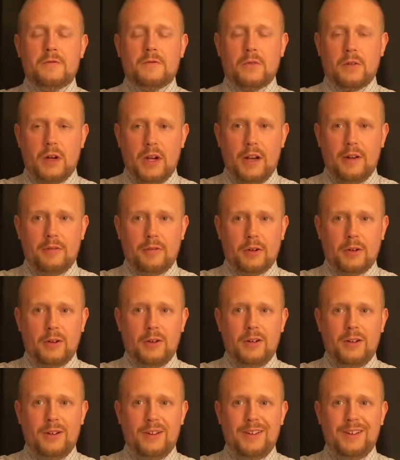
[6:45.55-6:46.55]
forever
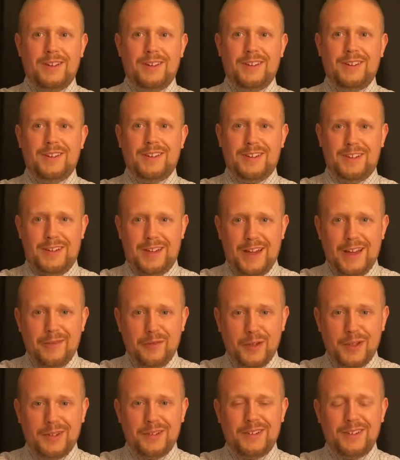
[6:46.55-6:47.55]
in
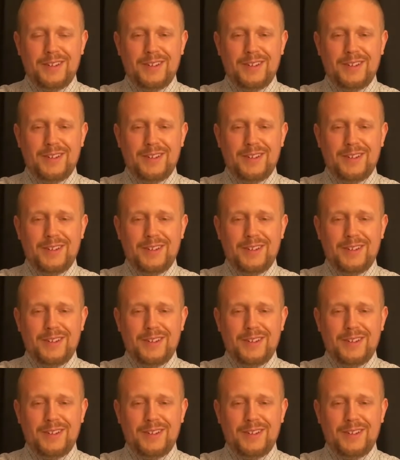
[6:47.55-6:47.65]
heaven?